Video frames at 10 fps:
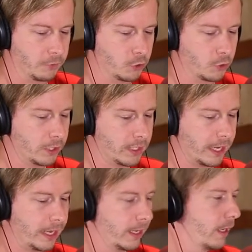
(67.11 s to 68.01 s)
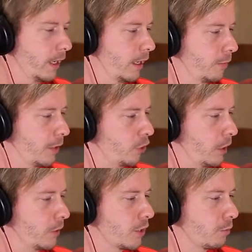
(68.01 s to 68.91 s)
If you join today, be sure
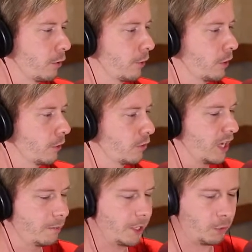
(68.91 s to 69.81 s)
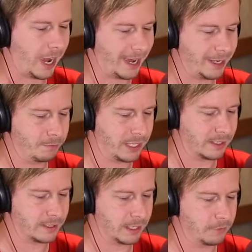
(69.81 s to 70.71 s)
to use the promo code
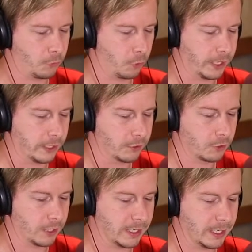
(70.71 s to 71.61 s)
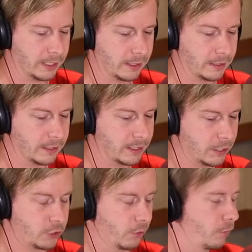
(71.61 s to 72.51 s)
WIBC40. You're going to get an
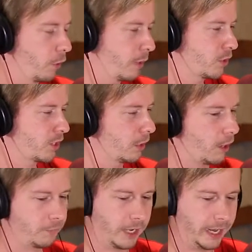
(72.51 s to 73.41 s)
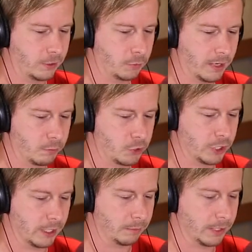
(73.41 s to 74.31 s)
additional 40% off an annual
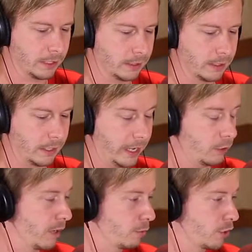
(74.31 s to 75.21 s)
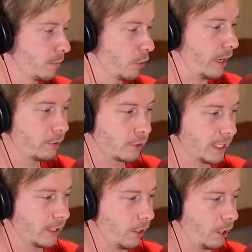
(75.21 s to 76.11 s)
membership, and annual memberships are under
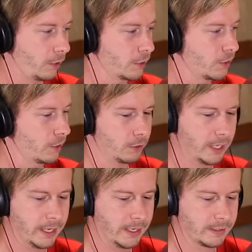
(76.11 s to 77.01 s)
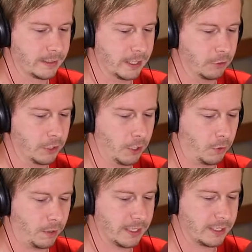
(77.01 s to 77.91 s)
$10, so it's a deal you don't
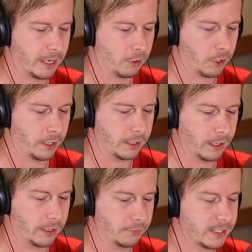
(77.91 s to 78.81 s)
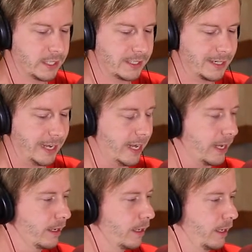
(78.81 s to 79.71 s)
want to miss out on. Visit
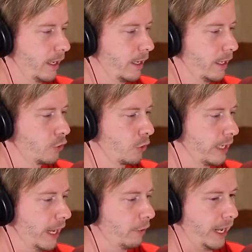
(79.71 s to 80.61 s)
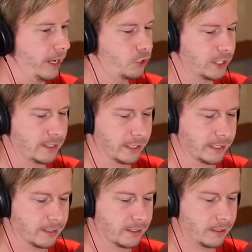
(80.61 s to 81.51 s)
today and hit join now at
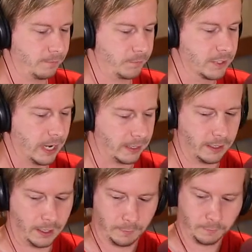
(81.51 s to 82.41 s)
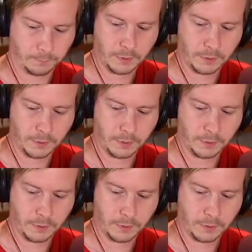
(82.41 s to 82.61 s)
angieslist.com.